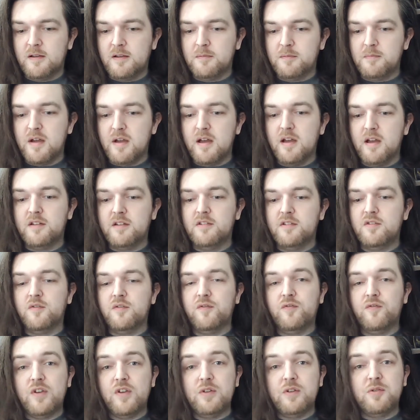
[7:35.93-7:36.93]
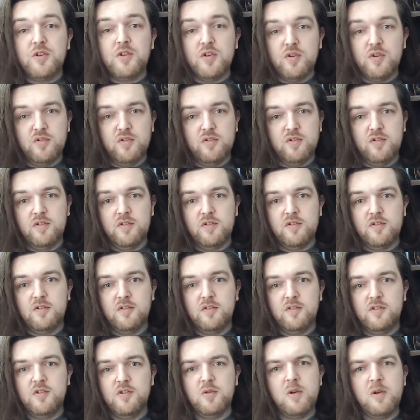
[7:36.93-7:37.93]
And you'll feel good,
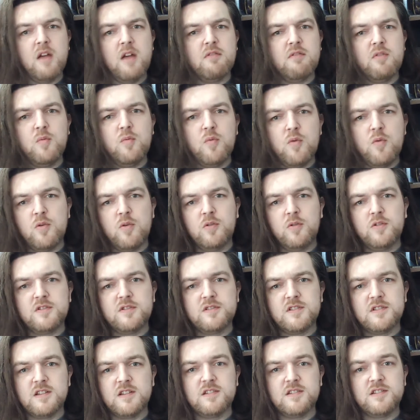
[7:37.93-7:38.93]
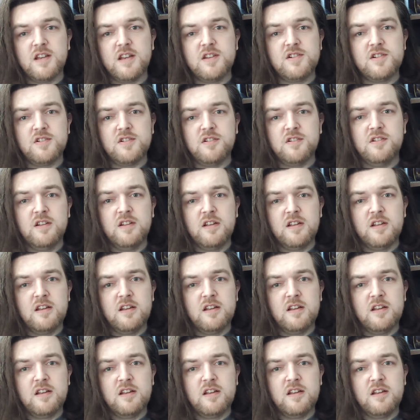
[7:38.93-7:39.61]
you'll get a reward sensation.